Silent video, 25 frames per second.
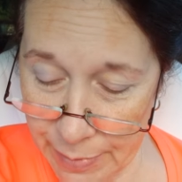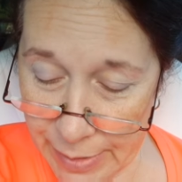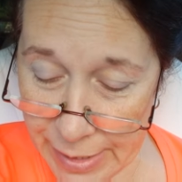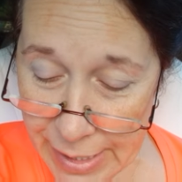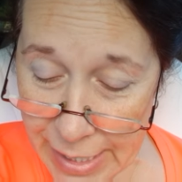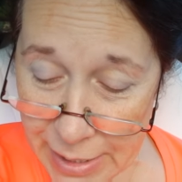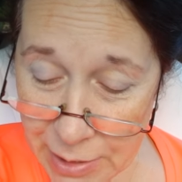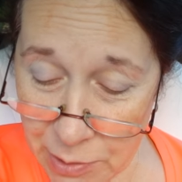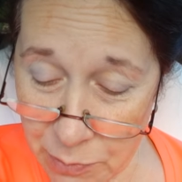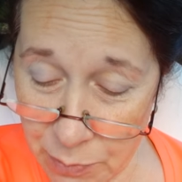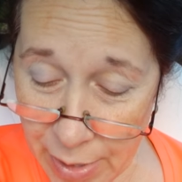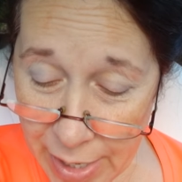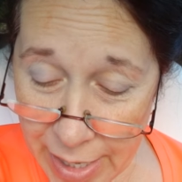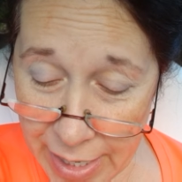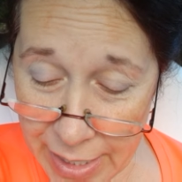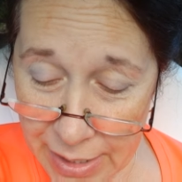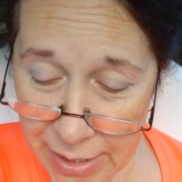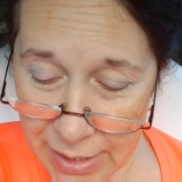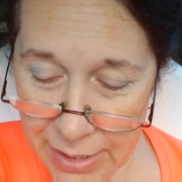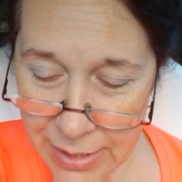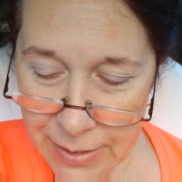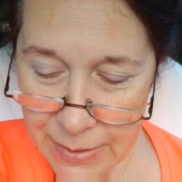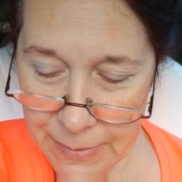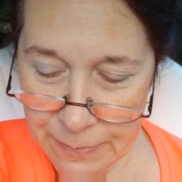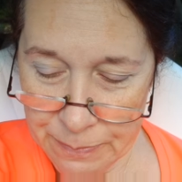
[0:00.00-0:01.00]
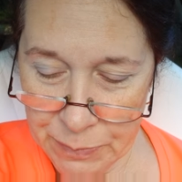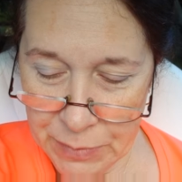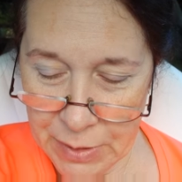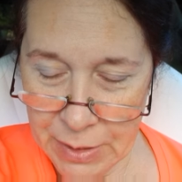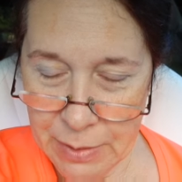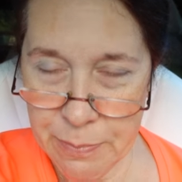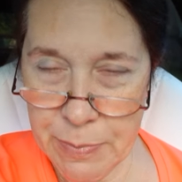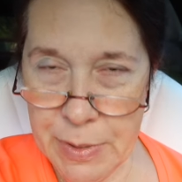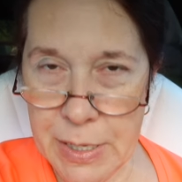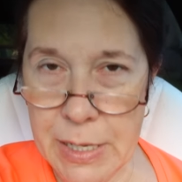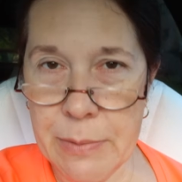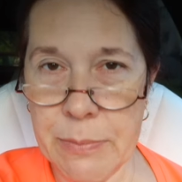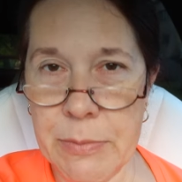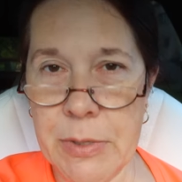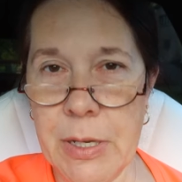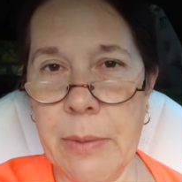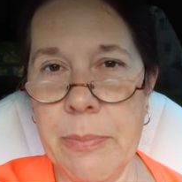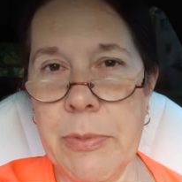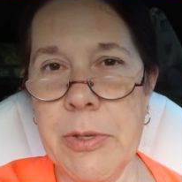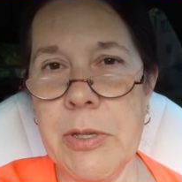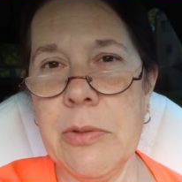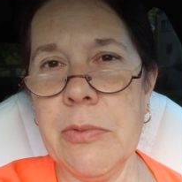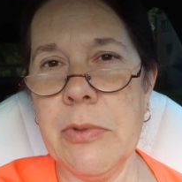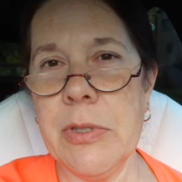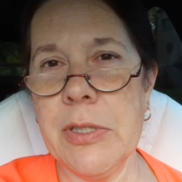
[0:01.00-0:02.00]
But anyway,
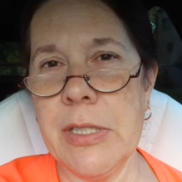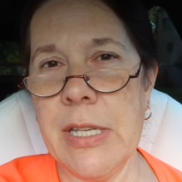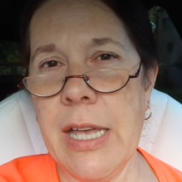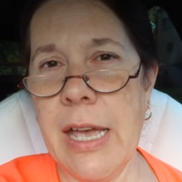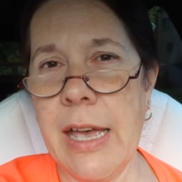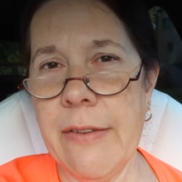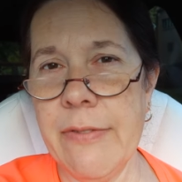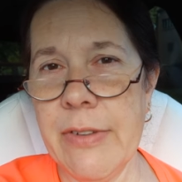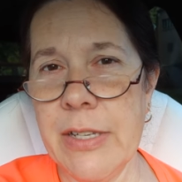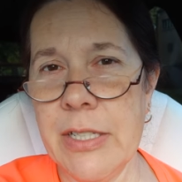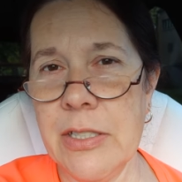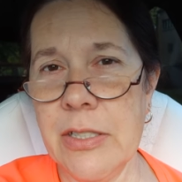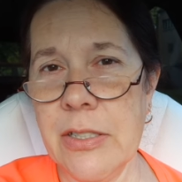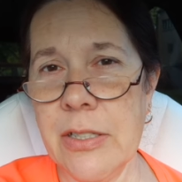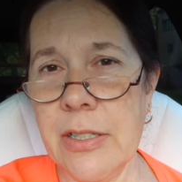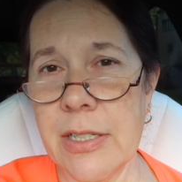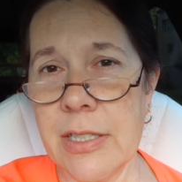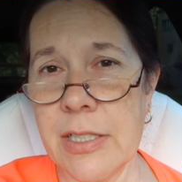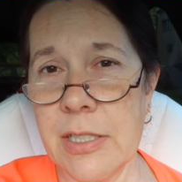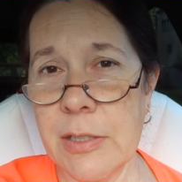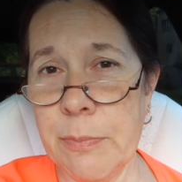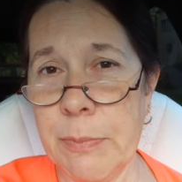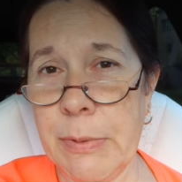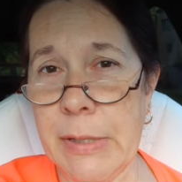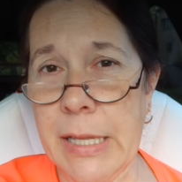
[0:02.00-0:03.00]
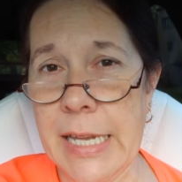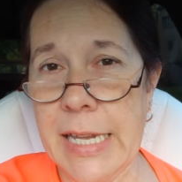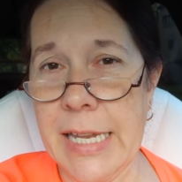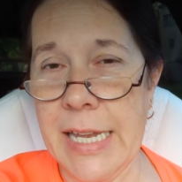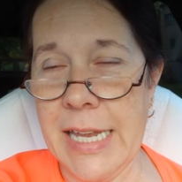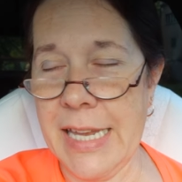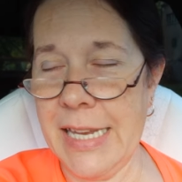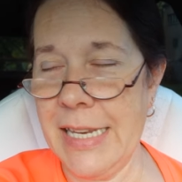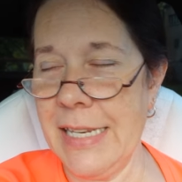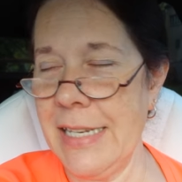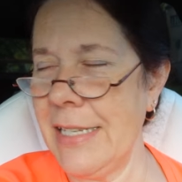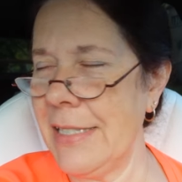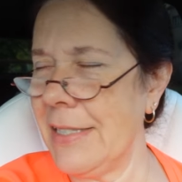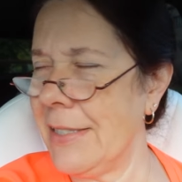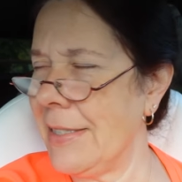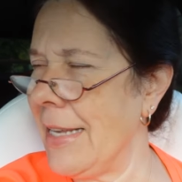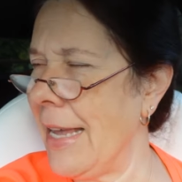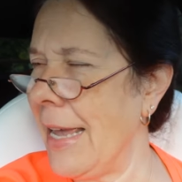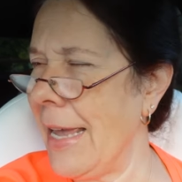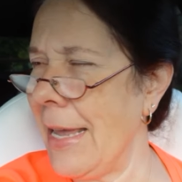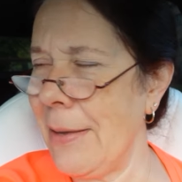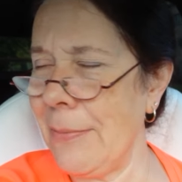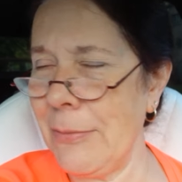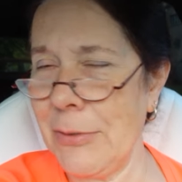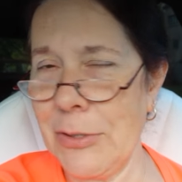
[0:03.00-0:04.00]
BMW was having to explain the
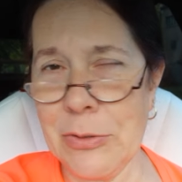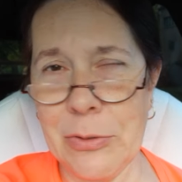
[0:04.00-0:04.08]
same